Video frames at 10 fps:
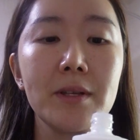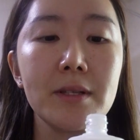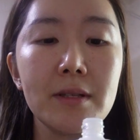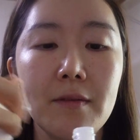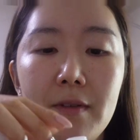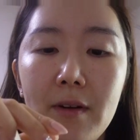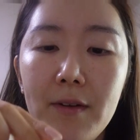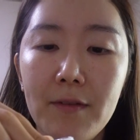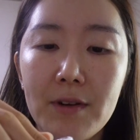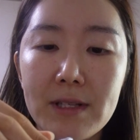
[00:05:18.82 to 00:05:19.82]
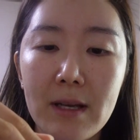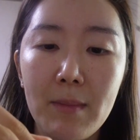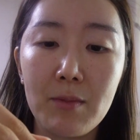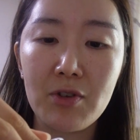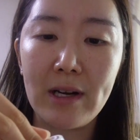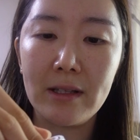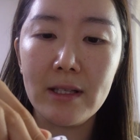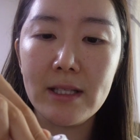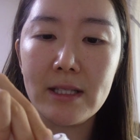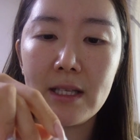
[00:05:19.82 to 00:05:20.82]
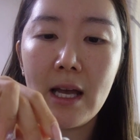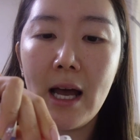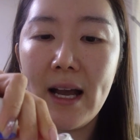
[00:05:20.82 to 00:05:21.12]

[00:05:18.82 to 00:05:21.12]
this is the very first time I'm trying this.